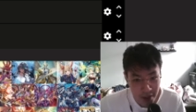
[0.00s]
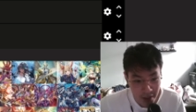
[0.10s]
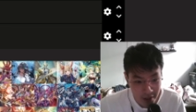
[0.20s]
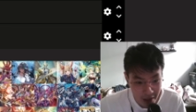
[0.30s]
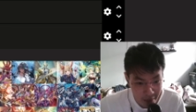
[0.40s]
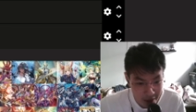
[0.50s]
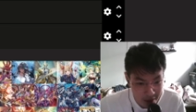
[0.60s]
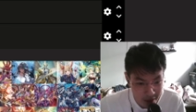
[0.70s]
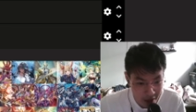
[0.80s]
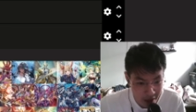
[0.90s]
can damage
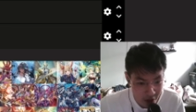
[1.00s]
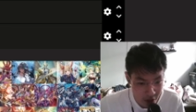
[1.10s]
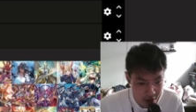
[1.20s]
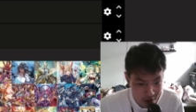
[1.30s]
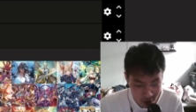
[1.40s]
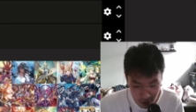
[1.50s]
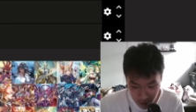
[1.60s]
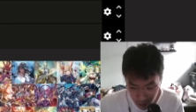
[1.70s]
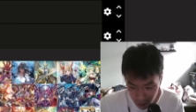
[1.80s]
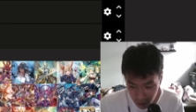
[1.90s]
deny you and
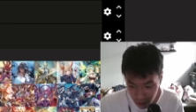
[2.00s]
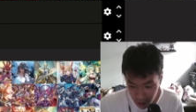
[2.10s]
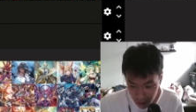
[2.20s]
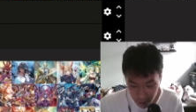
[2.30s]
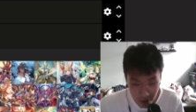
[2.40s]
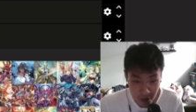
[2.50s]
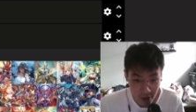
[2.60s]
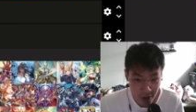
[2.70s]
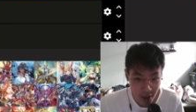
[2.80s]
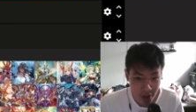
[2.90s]
control whether or
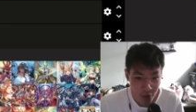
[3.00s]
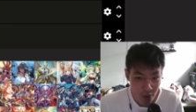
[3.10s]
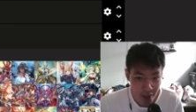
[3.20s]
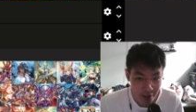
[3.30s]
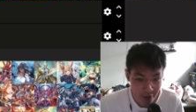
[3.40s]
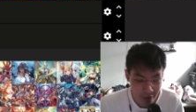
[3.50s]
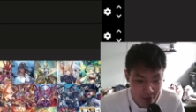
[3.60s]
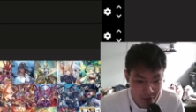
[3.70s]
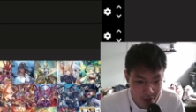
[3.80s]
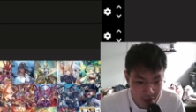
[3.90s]
not you will have
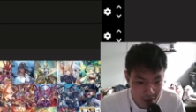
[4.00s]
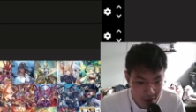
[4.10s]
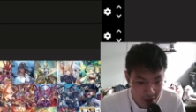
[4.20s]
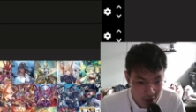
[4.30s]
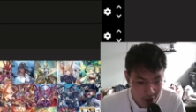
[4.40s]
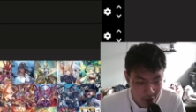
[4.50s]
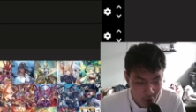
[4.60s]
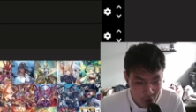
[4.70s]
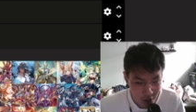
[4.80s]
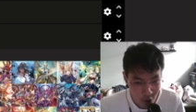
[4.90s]

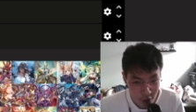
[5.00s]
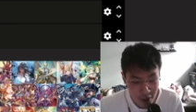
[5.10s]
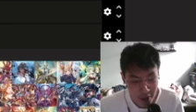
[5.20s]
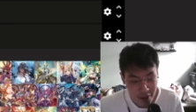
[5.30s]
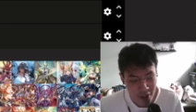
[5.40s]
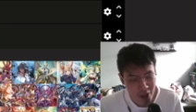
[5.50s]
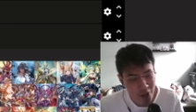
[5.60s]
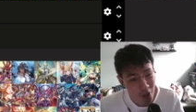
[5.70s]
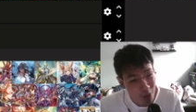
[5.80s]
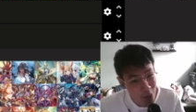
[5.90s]
it will the,
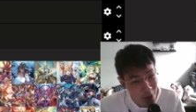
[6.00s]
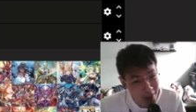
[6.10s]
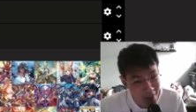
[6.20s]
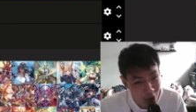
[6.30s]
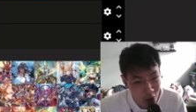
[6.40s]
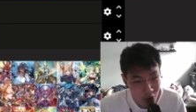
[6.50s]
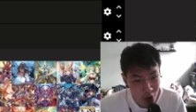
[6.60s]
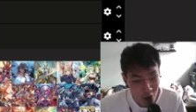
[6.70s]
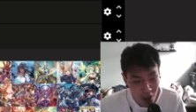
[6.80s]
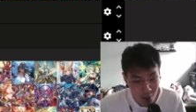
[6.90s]
your opponent can
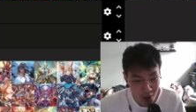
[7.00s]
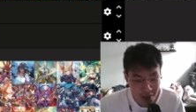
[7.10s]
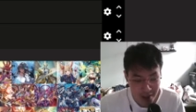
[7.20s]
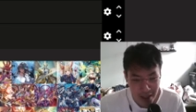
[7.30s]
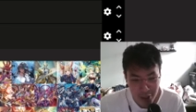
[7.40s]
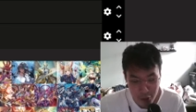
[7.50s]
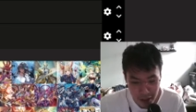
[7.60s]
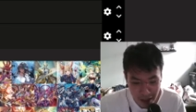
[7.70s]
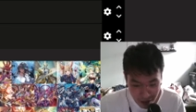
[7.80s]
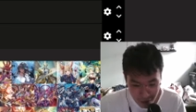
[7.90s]
control how much attacks you
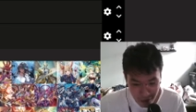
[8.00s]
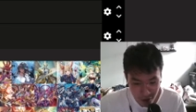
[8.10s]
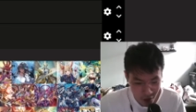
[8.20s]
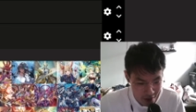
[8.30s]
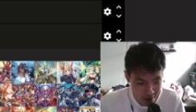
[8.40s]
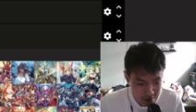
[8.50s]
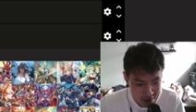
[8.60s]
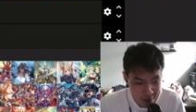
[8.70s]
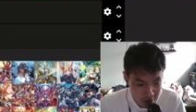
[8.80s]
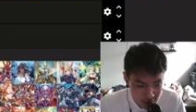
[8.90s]
will have, and they
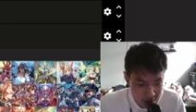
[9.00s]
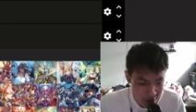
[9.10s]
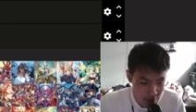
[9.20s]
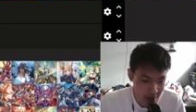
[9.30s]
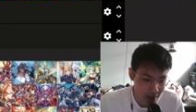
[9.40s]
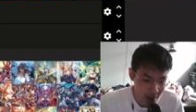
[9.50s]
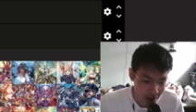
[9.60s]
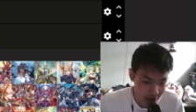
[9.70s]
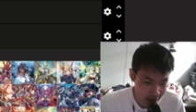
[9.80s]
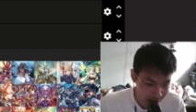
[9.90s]
can predict how much attacks
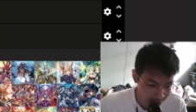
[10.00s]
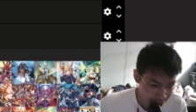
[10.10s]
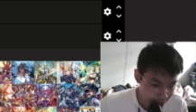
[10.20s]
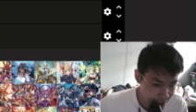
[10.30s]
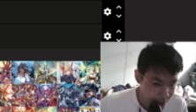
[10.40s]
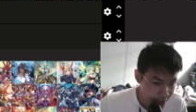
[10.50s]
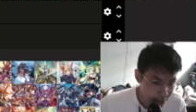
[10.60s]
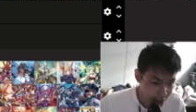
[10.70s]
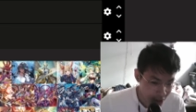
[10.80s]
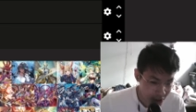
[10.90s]
you can have
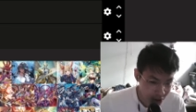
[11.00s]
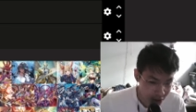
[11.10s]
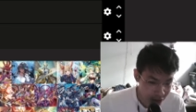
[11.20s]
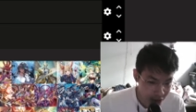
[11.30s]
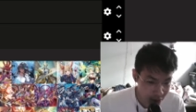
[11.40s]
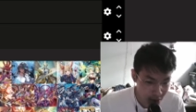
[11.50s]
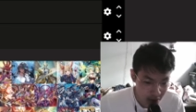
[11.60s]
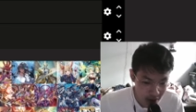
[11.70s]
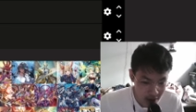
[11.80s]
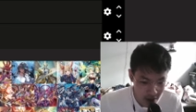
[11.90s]
because all of your
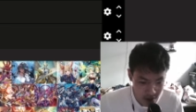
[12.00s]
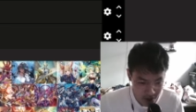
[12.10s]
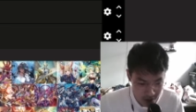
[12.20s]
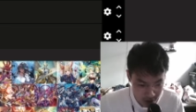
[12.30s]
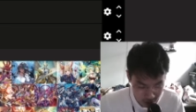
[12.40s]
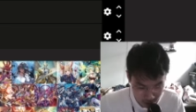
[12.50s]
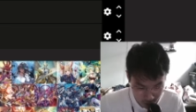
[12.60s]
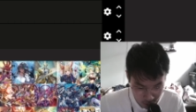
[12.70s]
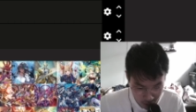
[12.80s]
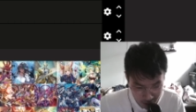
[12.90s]
multi-attack is
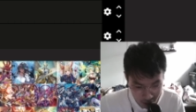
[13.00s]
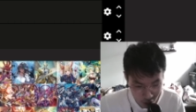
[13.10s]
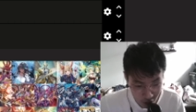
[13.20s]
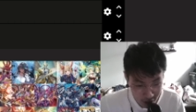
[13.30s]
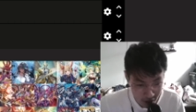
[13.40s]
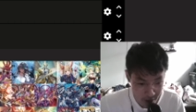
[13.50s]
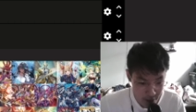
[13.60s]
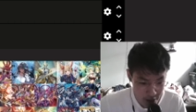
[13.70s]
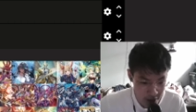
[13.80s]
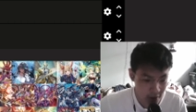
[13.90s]
dependent on C B.